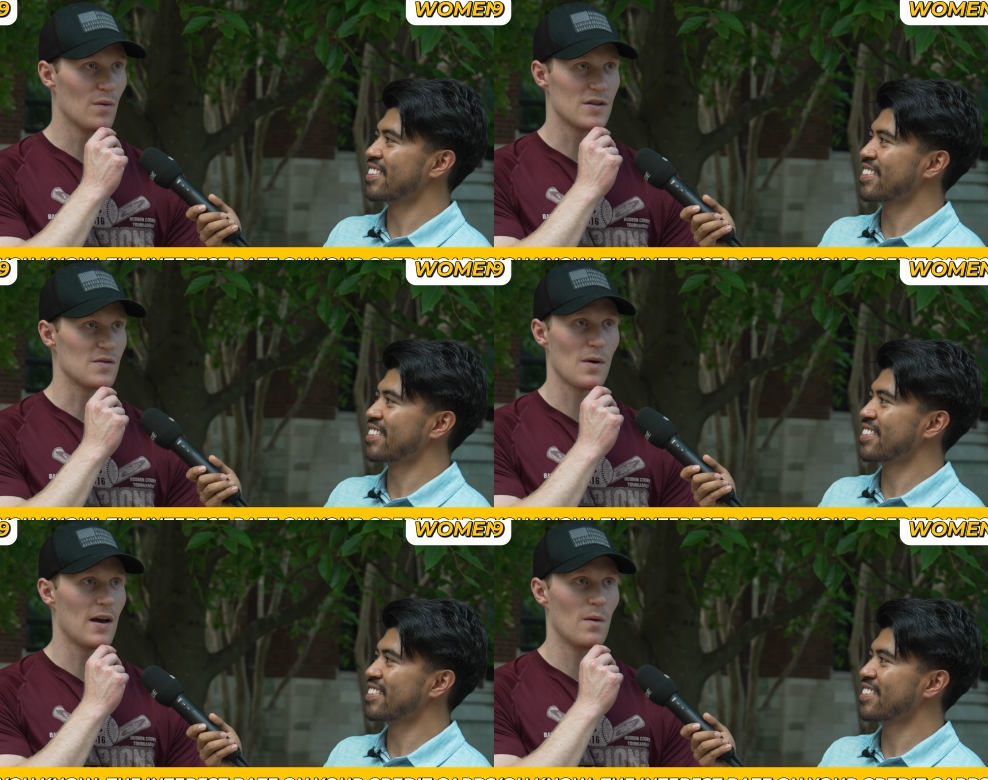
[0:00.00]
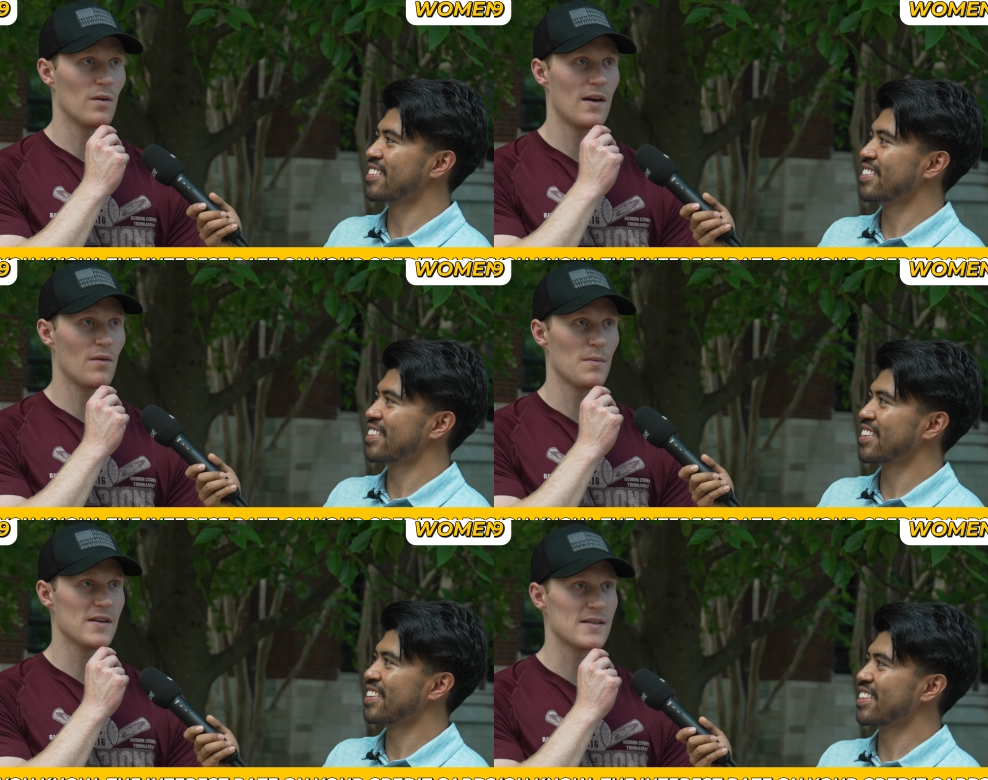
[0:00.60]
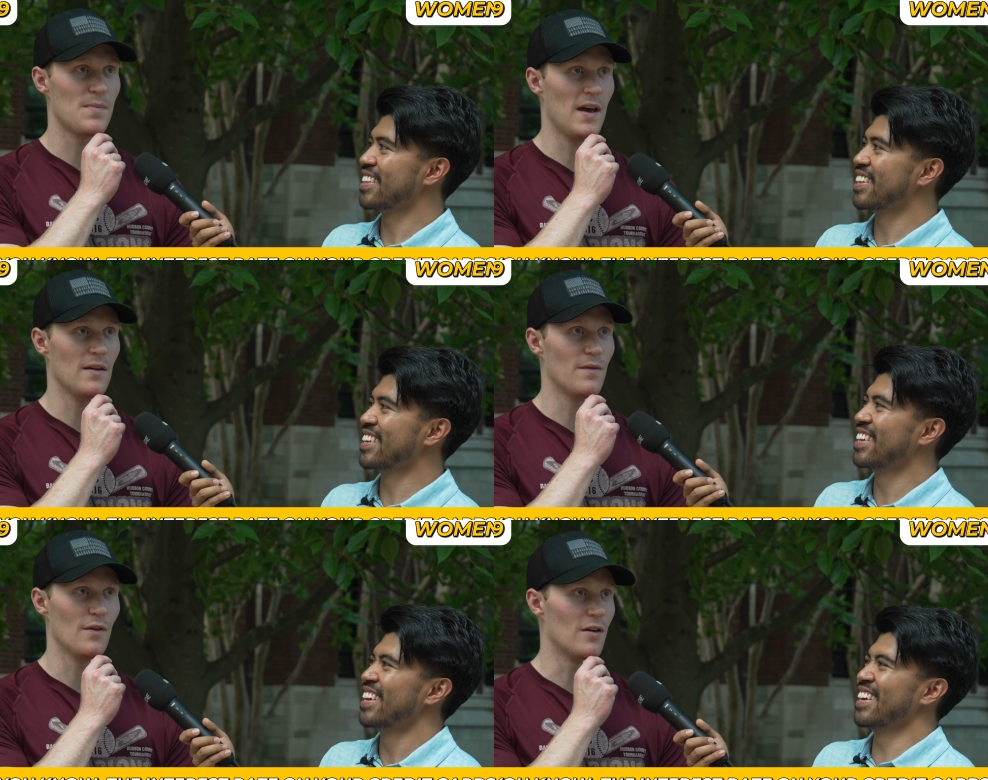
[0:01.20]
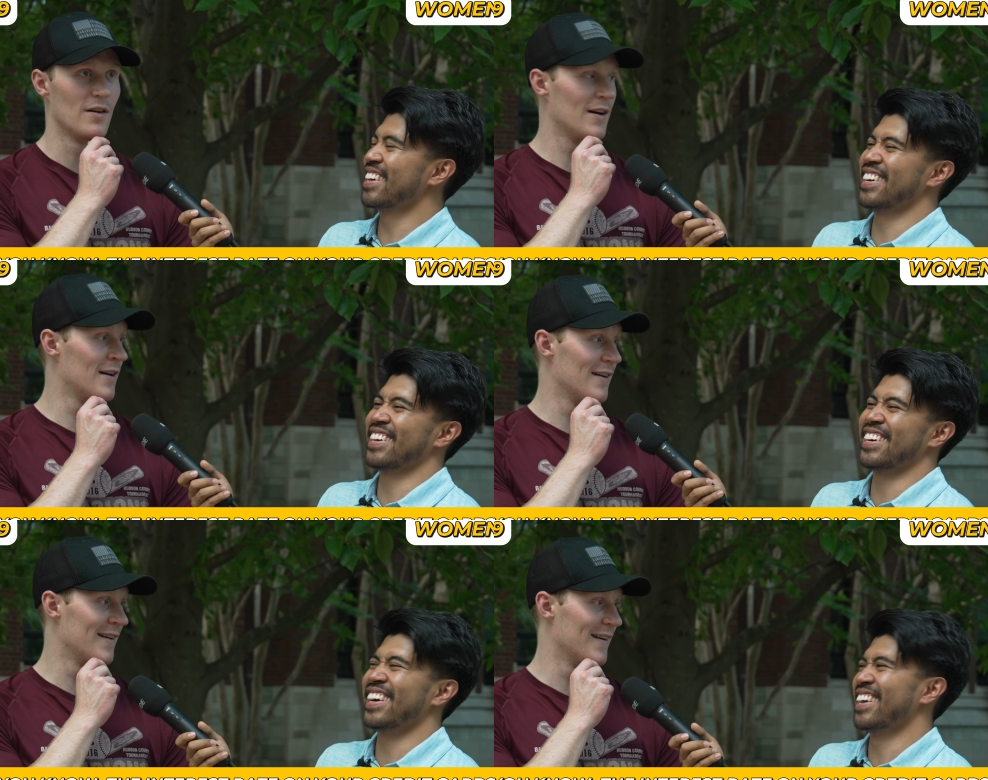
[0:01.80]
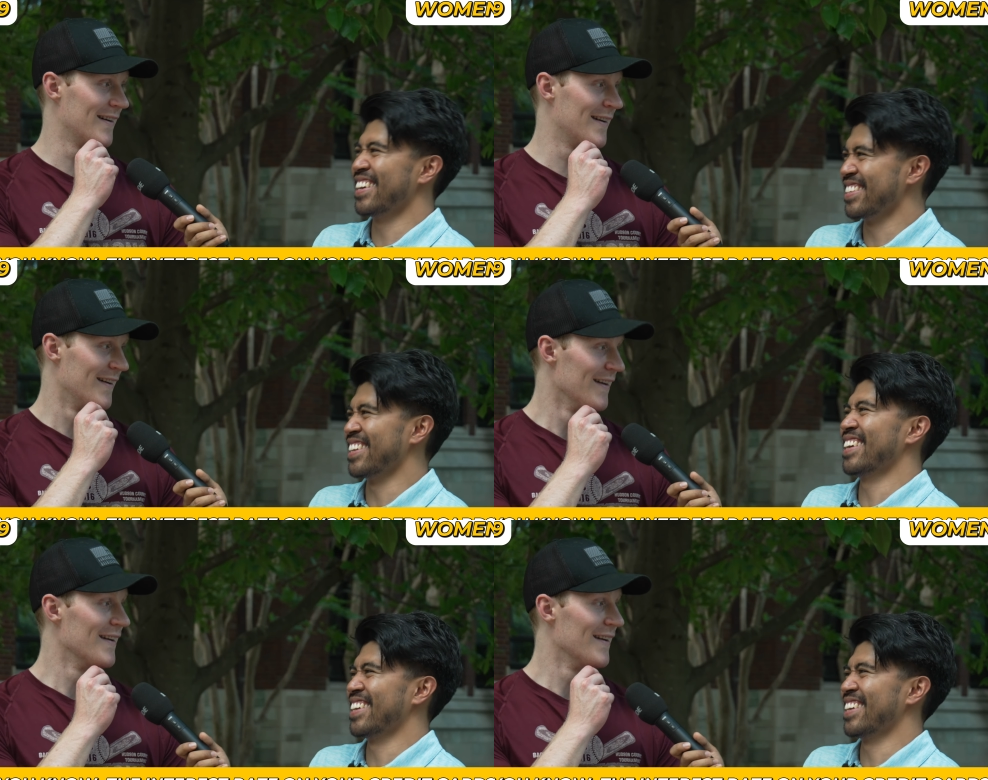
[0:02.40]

Speaker 1: which is why I will never miss a pay in full. Yeah.